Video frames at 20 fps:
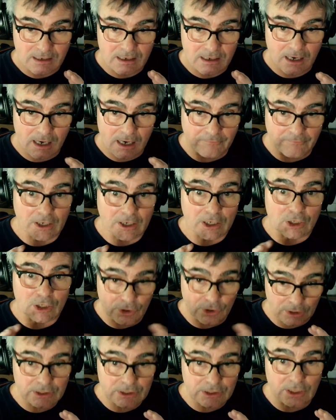of a
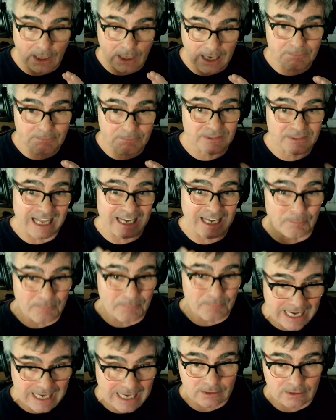good cop, not a
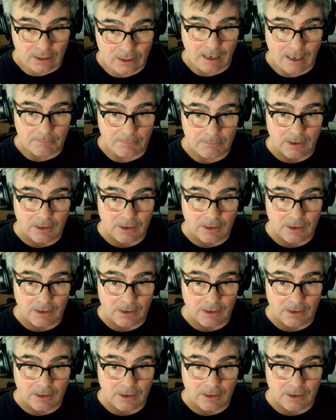bad cop.